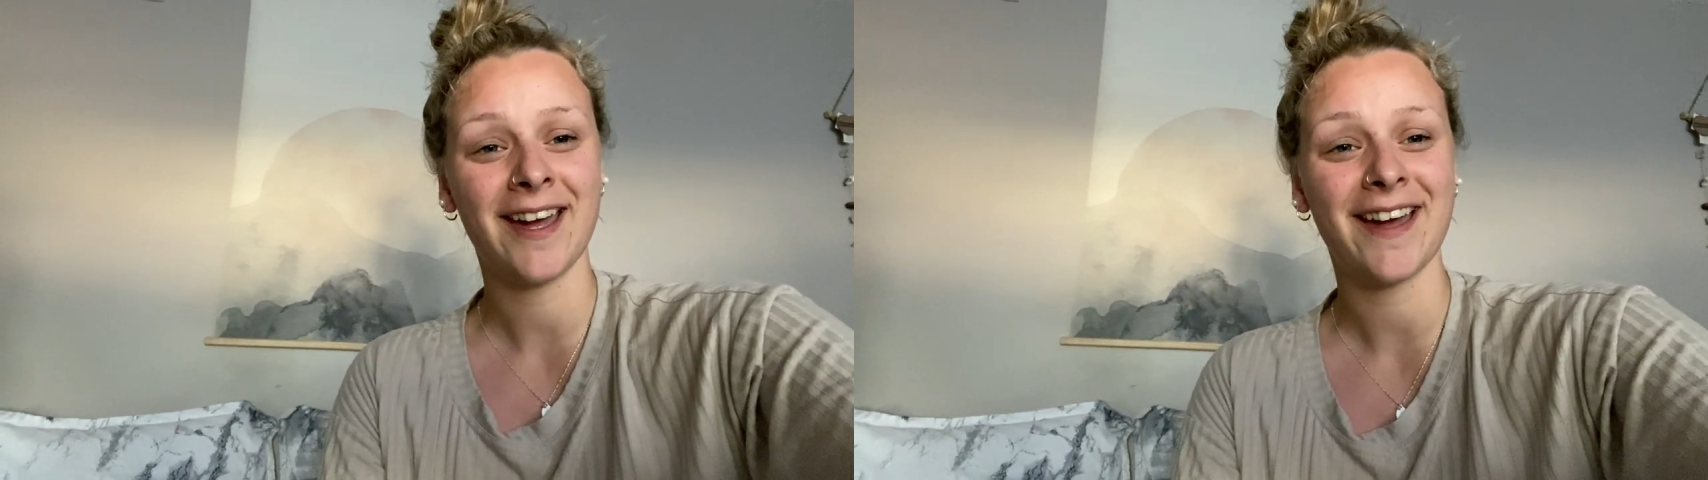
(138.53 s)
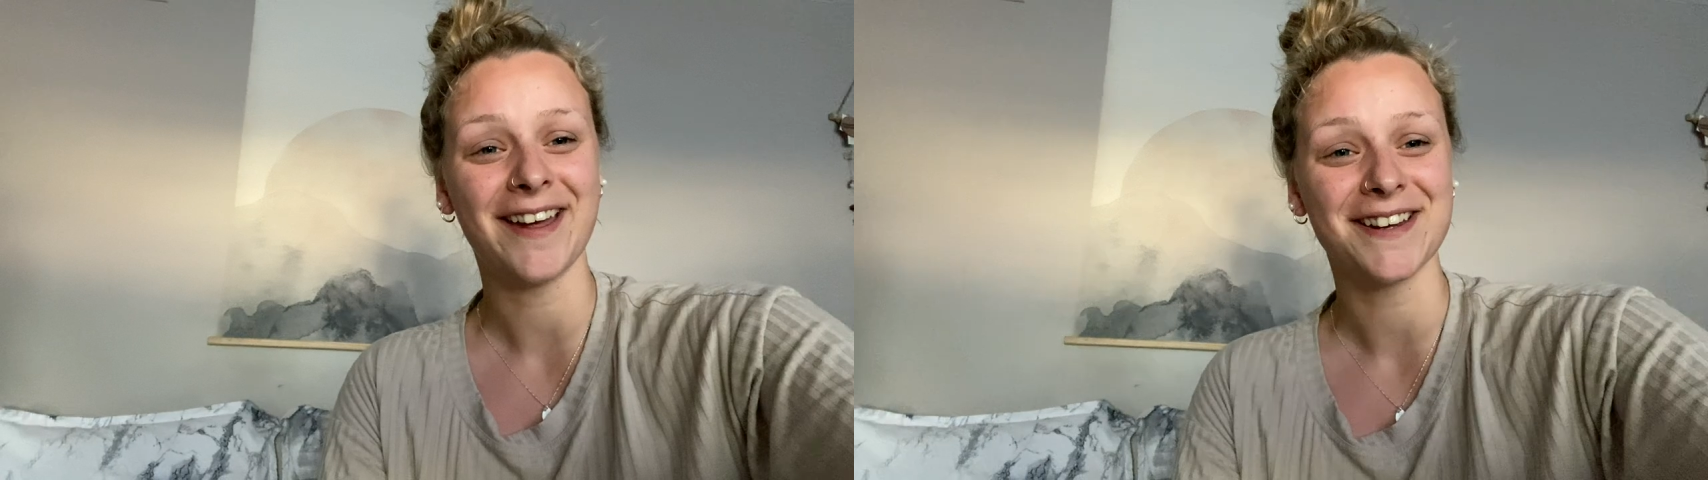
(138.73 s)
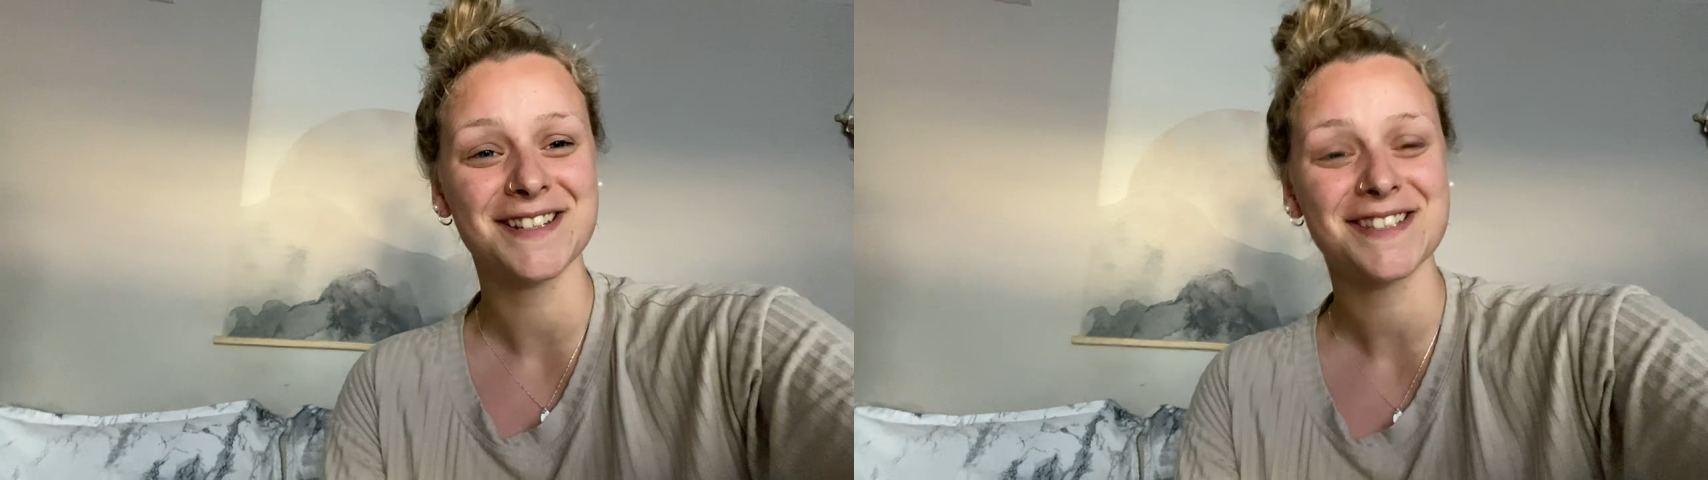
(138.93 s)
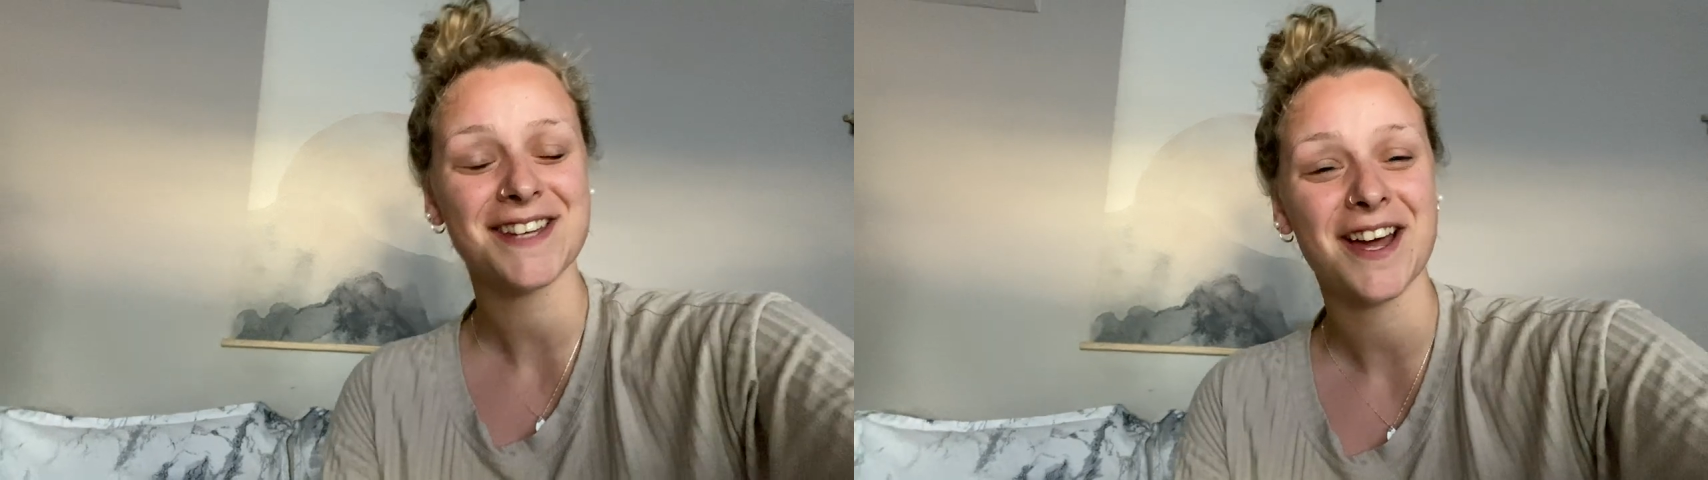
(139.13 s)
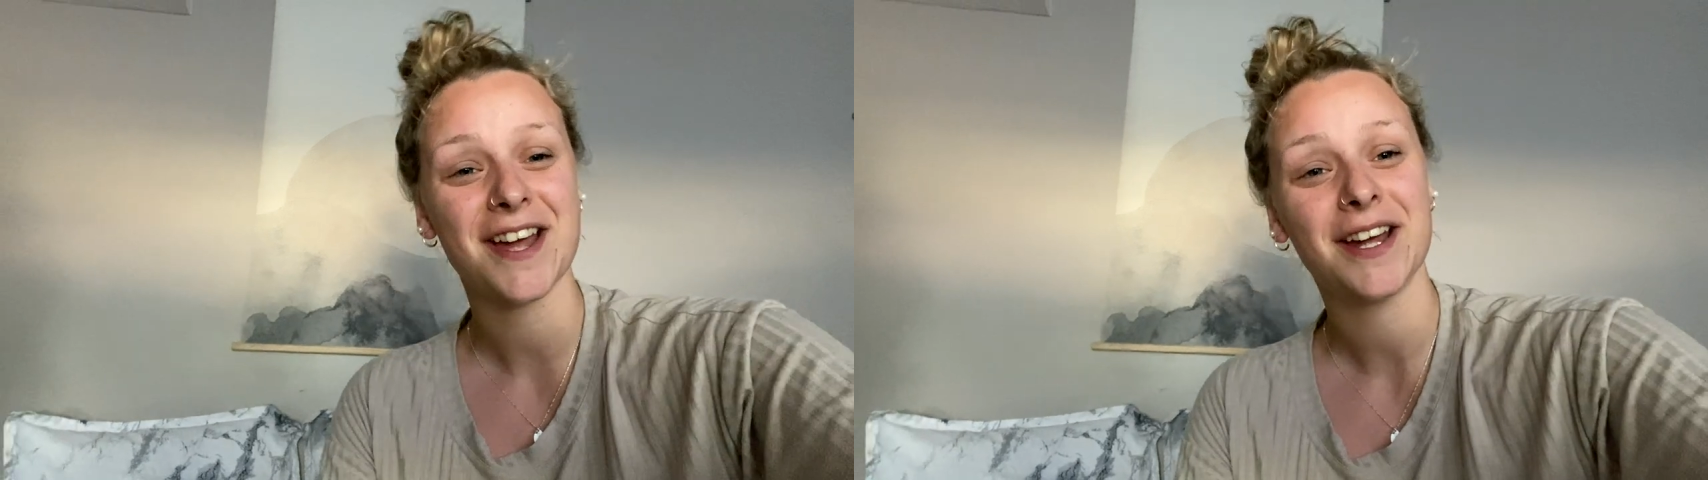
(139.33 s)
and
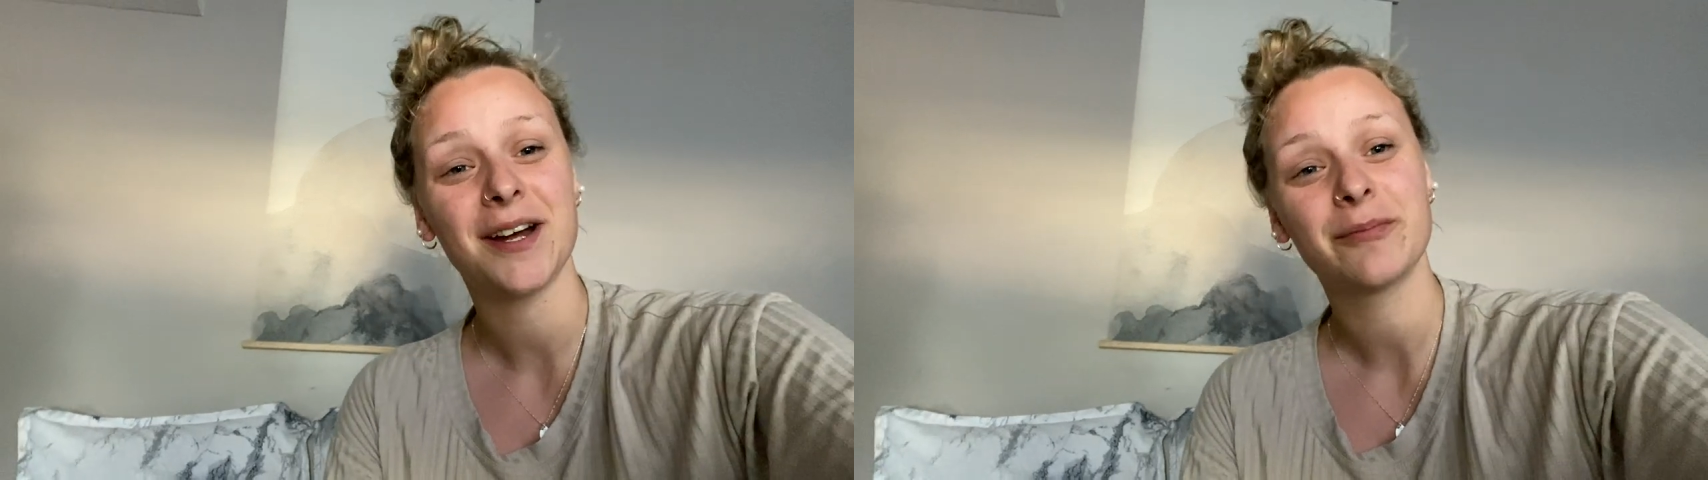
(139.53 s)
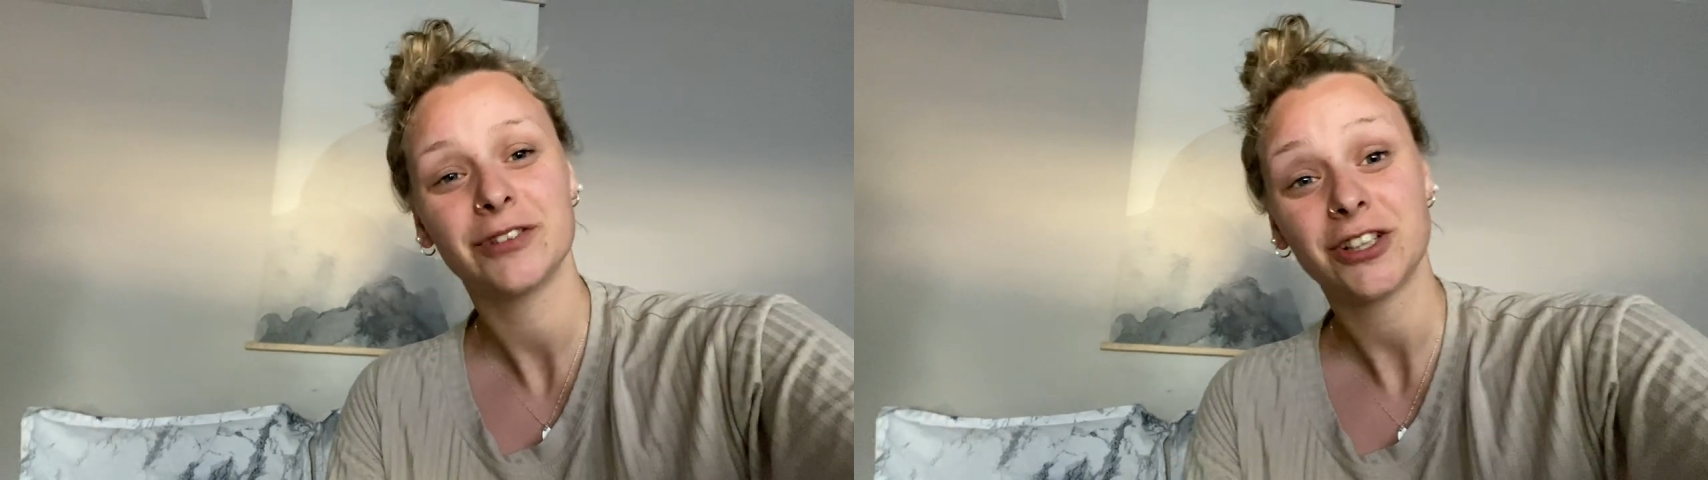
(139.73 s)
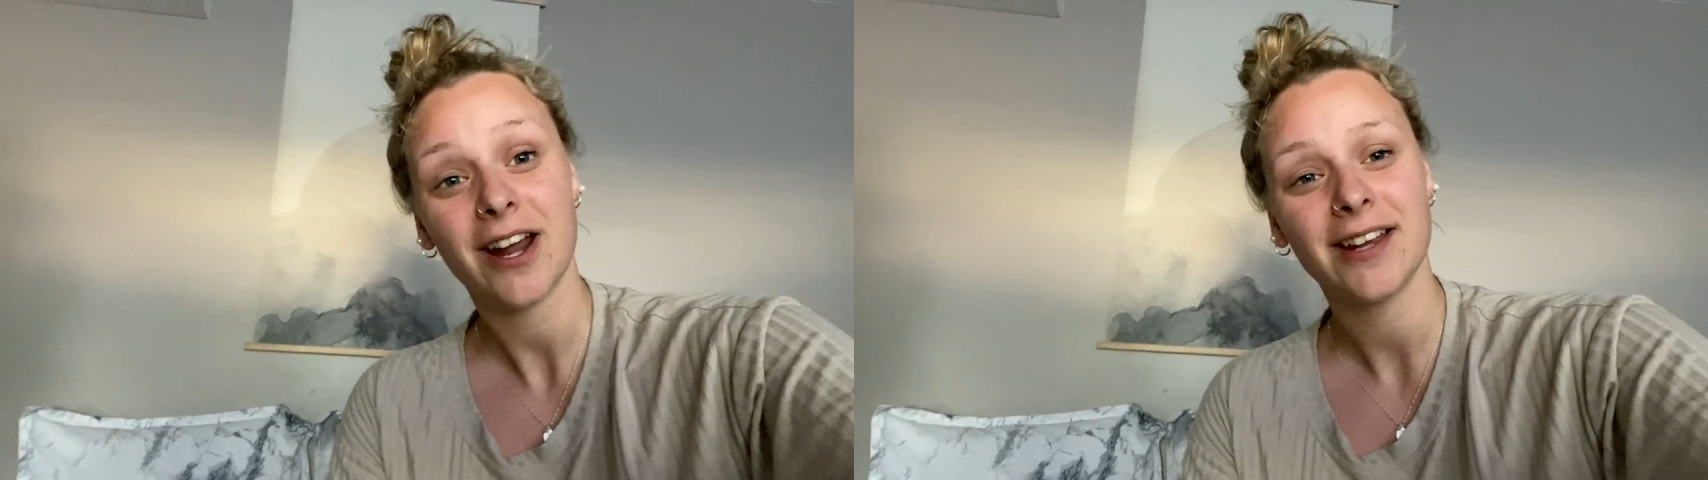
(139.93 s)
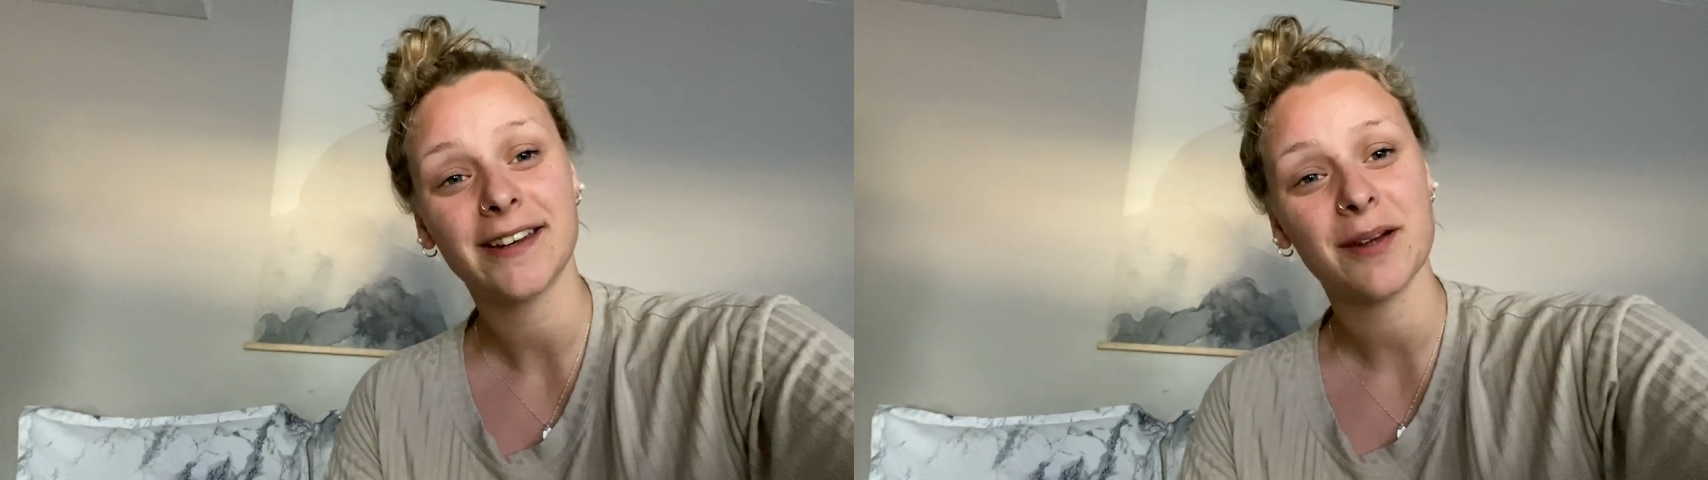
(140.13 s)
I am trying to